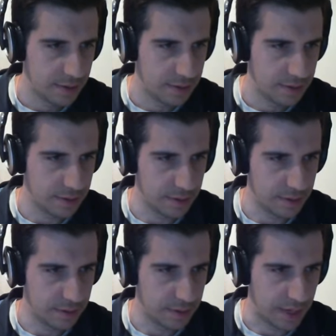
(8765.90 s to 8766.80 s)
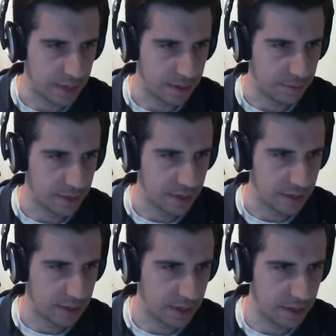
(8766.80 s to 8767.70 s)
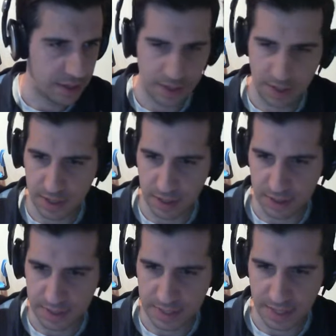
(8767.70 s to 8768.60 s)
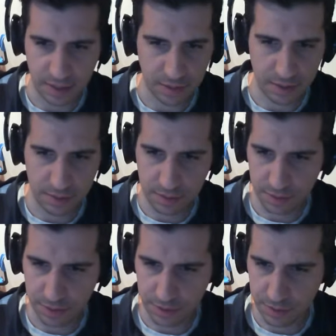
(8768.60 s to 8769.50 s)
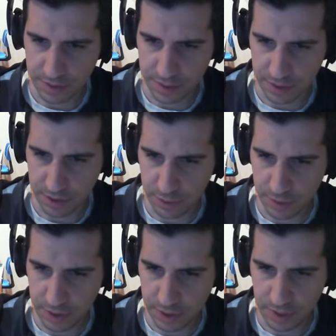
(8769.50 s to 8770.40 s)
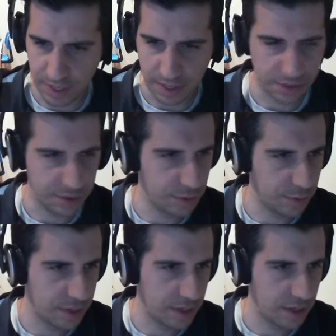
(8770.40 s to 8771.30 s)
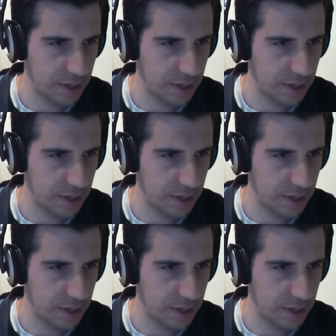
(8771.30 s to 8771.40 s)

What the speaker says: So yeah, we're gonna hit it on the second, what was it, third one? Yeah, third one.